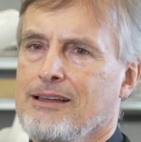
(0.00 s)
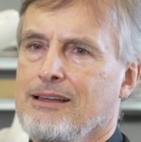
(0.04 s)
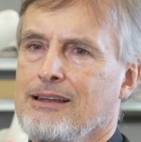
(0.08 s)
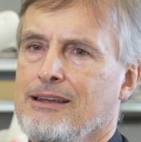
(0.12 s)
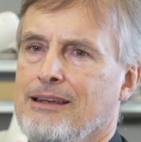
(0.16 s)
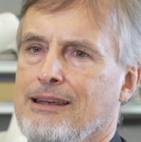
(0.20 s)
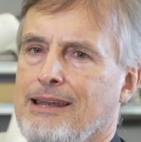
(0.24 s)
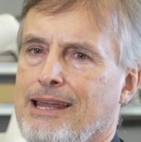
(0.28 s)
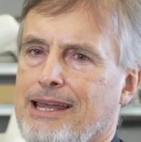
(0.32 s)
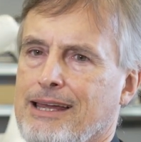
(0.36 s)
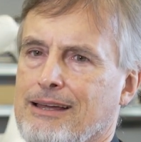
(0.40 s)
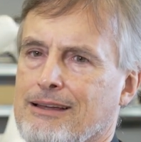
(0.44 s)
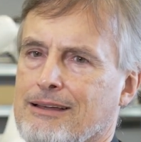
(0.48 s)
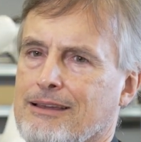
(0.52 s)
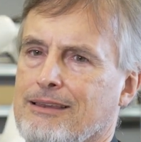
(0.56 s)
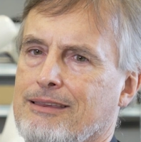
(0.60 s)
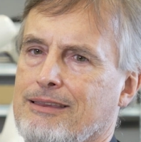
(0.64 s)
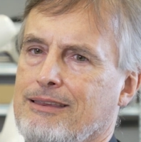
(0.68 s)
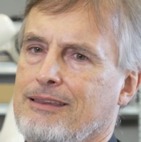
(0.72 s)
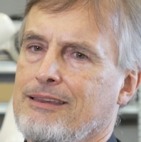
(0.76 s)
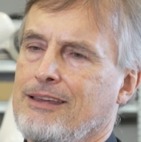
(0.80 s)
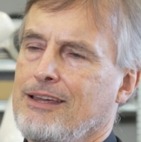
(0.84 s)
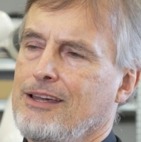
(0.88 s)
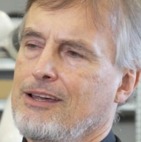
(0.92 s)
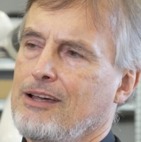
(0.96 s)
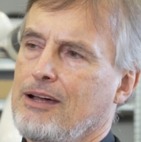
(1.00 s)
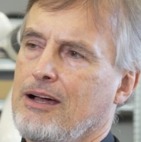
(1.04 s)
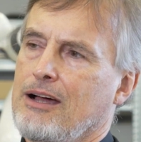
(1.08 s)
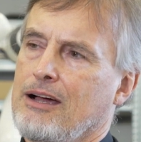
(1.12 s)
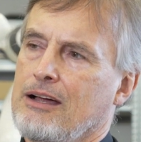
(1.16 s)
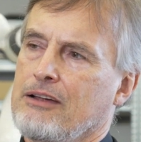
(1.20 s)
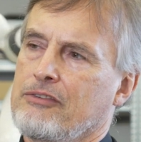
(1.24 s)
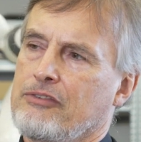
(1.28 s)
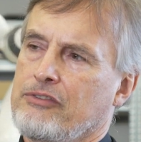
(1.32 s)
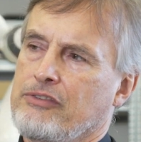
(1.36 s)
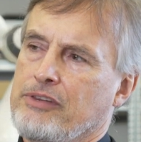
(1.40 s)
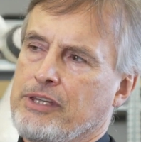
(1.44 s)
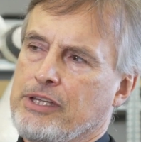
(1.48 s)
length
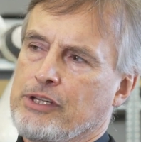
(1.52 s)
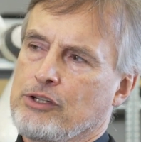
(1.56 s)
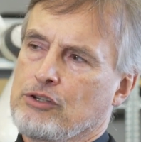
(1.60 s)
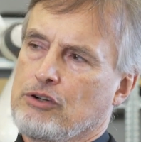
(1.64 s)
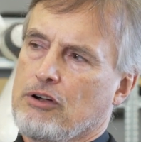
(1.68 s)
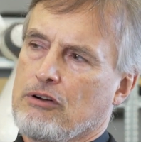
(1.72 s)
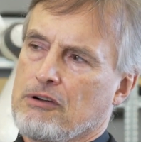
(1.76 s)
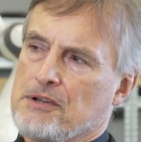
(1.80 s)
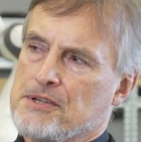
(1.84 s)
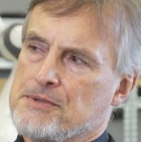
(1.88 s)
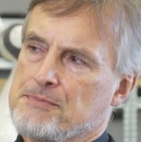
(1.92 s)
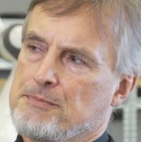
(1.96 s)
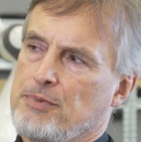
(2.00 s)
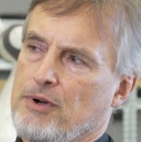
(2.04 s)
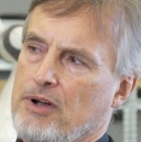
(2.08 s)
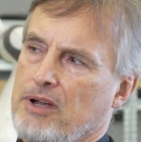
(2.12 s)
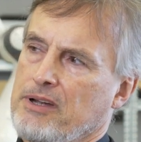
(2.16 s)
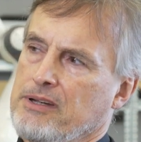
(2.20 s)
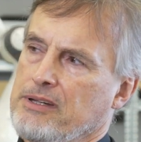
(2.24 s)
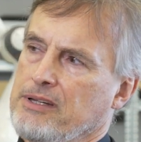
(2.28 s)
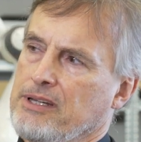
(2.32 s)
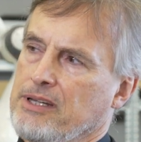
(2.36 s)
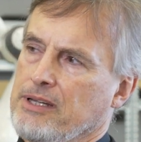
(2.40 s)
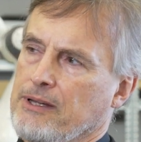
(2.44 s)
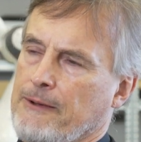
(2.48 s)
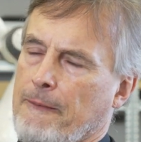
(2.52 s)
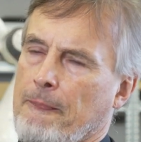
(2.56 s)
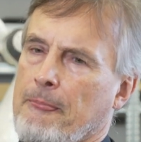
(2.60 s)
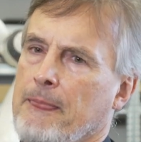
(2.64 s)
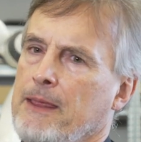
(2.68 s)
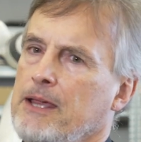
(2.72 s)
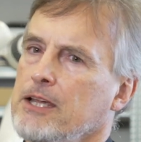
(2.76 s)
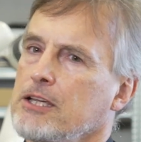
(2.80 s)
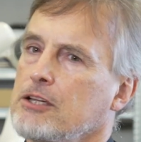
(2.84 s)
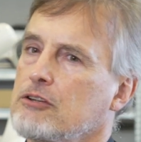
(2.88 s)
of the corresponding